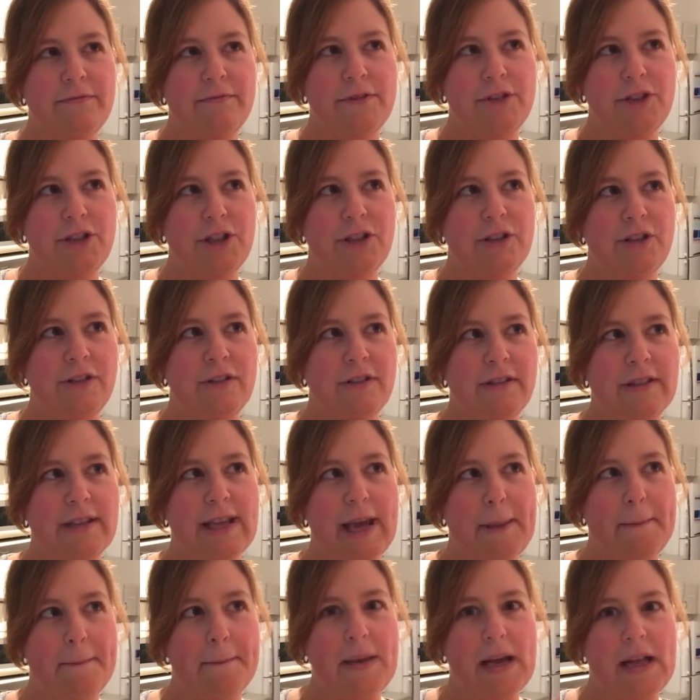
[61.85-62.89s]
tune
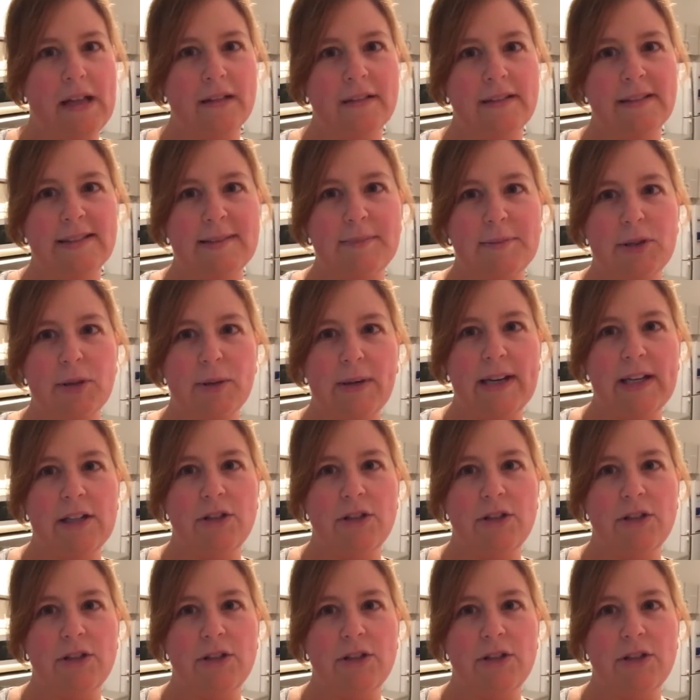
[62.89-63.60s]
that balance between